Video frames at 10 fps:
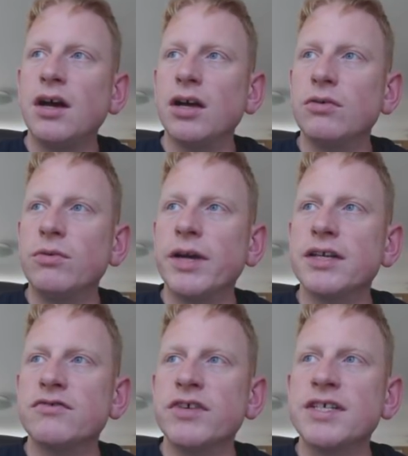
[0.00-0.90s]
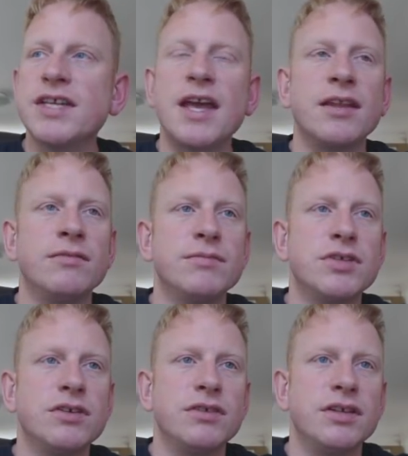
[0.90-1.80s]
I always reset them
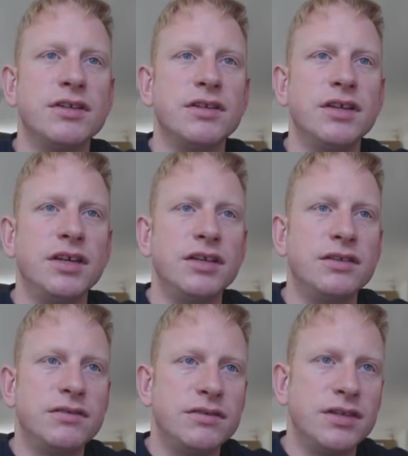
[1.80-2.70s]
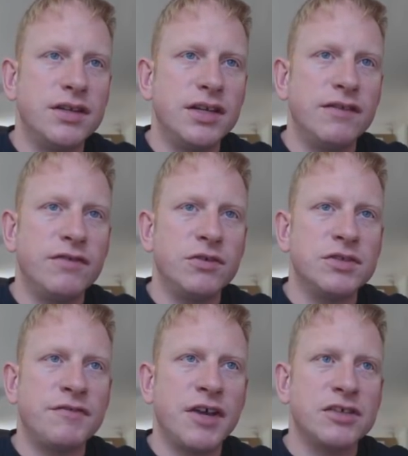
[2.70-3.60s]
to the
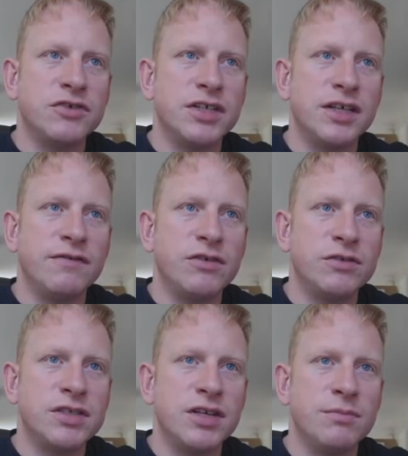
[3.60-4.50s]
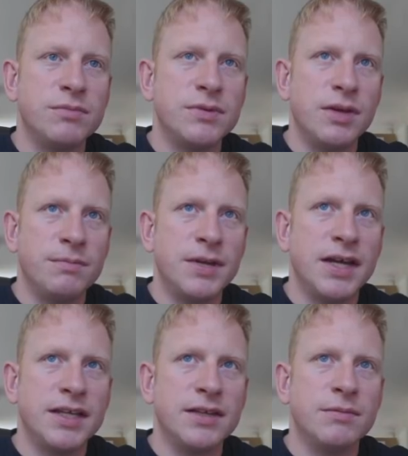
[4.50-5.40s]
defaults, factory defaults, and
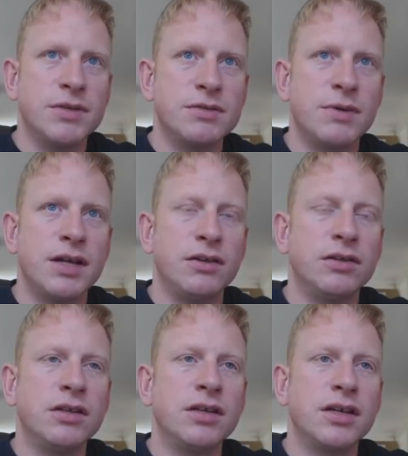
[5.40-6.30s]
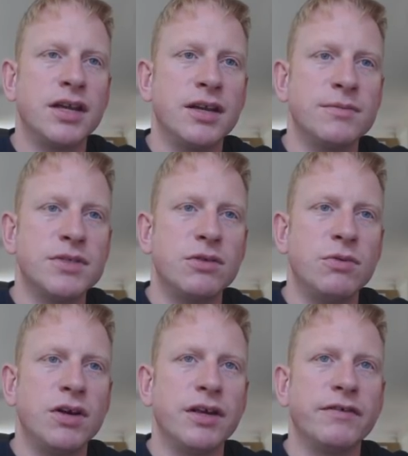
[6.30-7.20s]
update them as well. Connect them to the
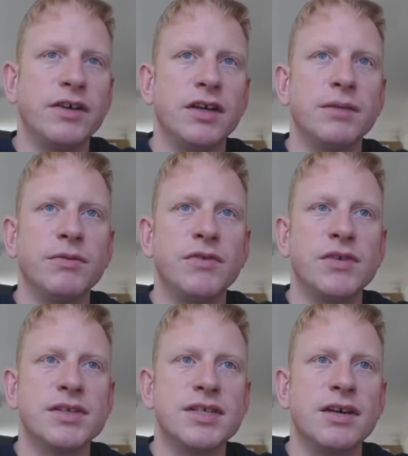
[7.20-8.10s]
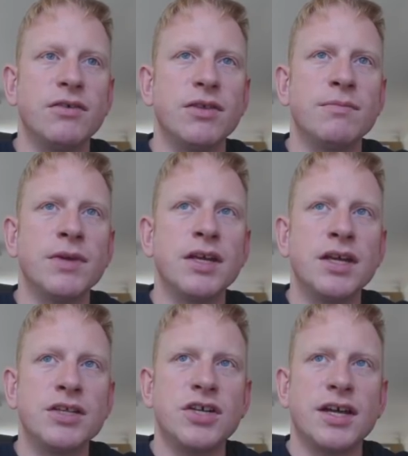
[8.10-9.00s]
Wi-Fi before I sell them.
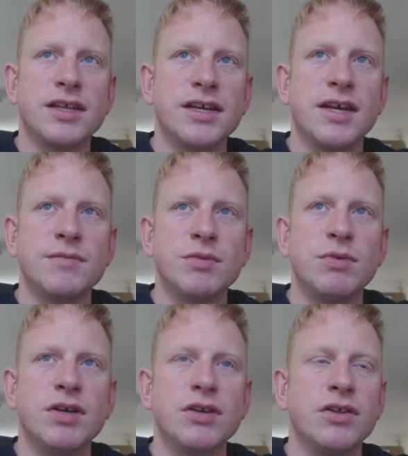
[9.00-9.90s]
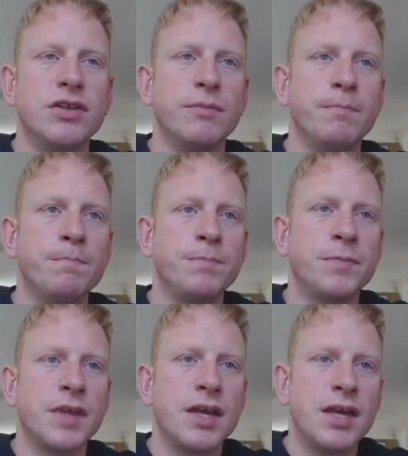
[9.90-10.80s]
Check the games work on
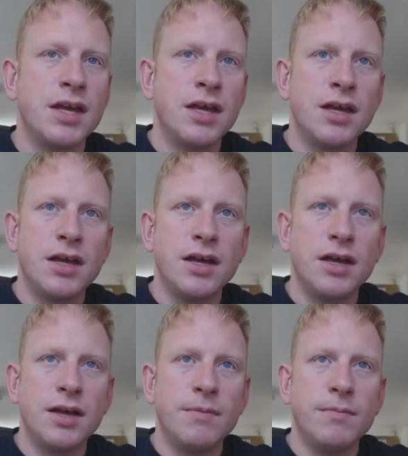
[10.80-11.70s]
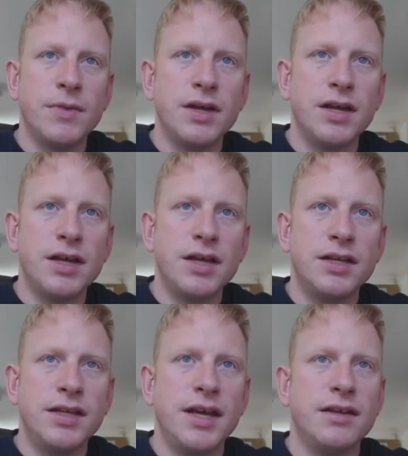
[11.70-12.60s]
them.
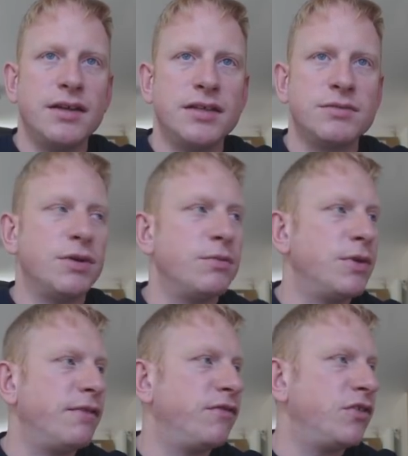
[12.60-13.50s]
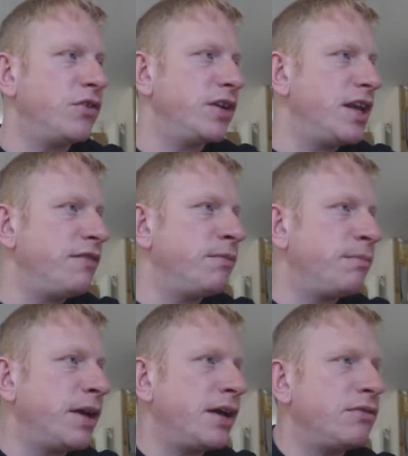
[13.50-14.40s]
And yeah, this one went for
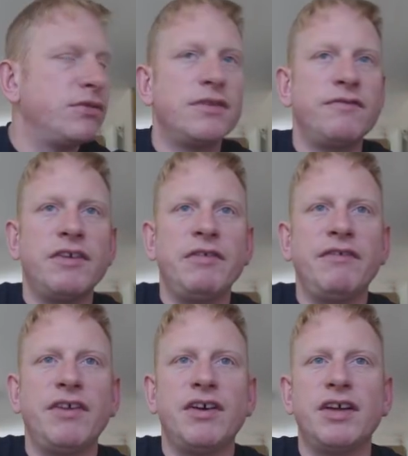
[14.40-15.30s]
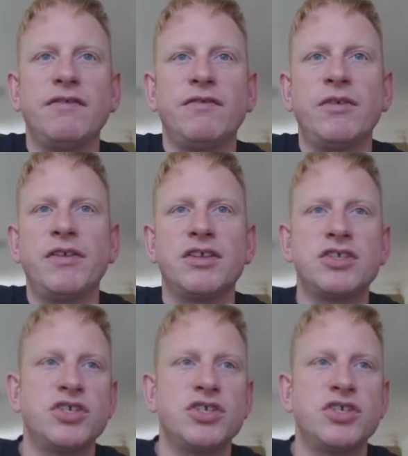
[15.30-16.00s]
£11.55 with